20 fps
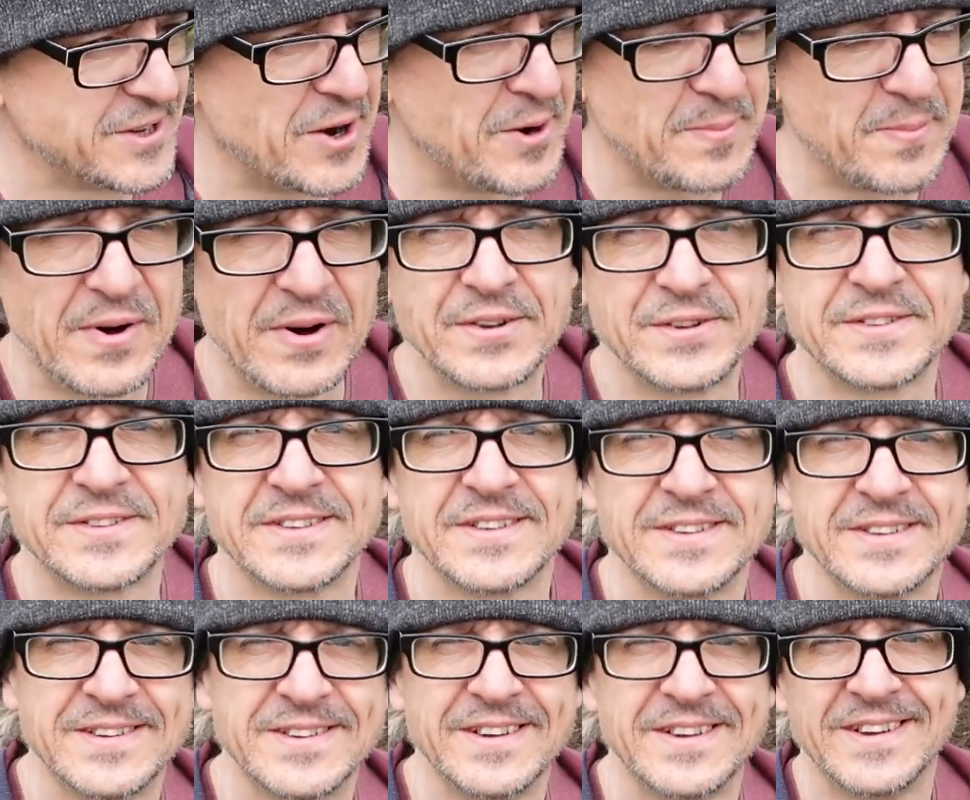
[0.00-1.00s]
compost.
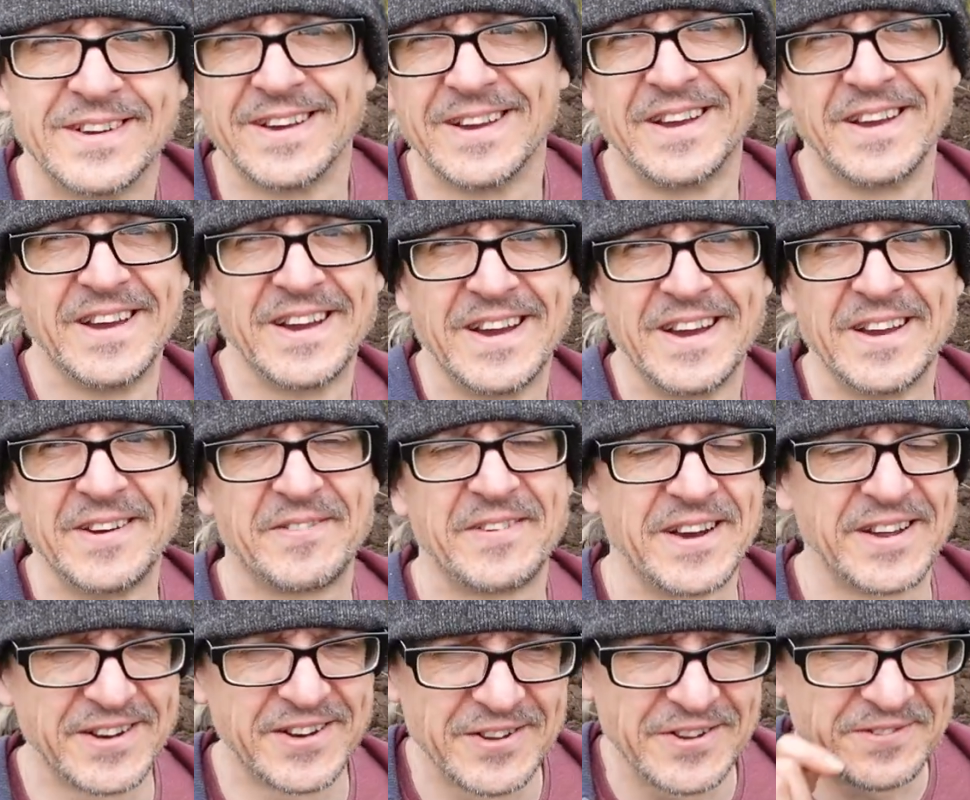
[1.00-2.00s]
If I
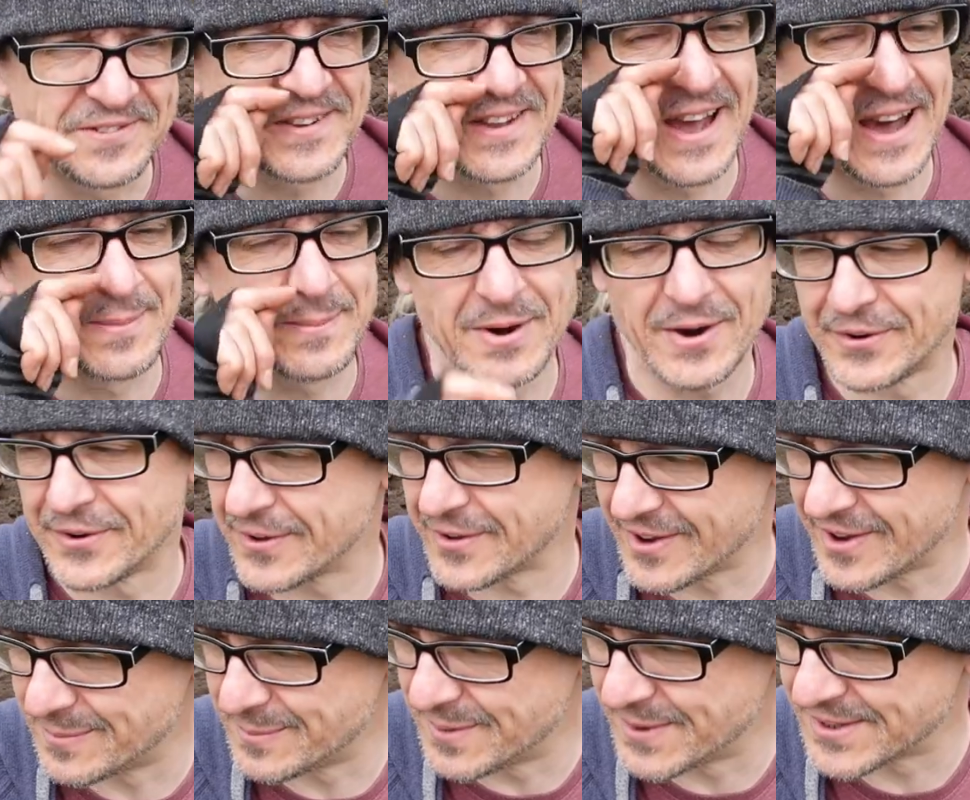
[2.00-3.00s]
had enough cardboard and
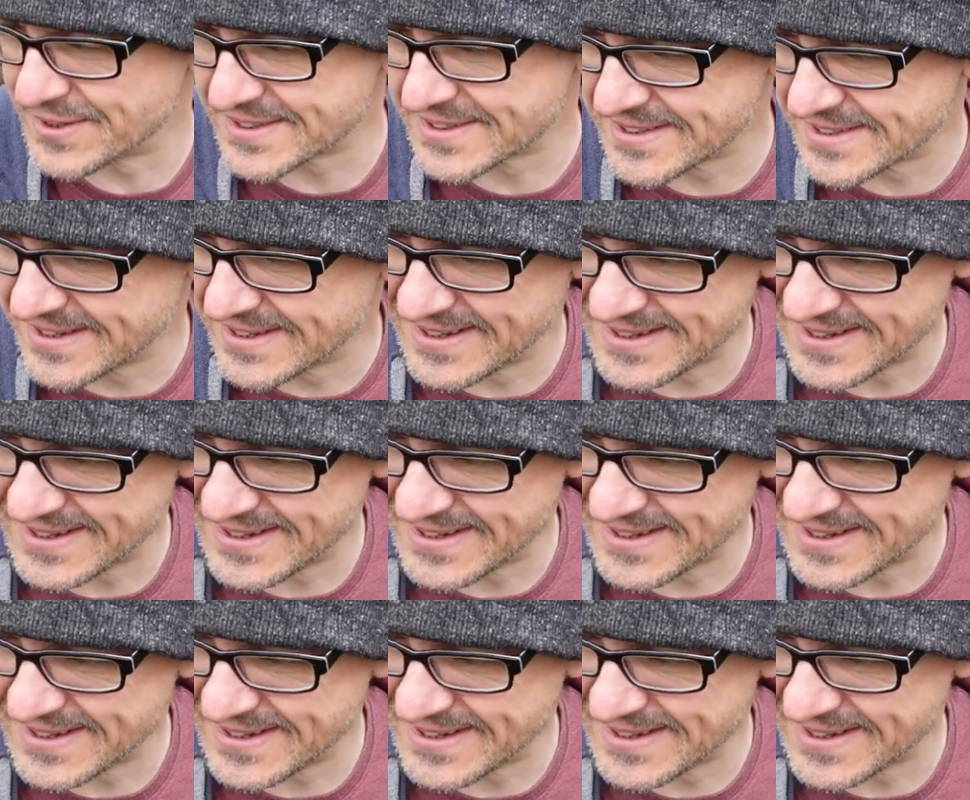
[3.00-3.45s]
compost,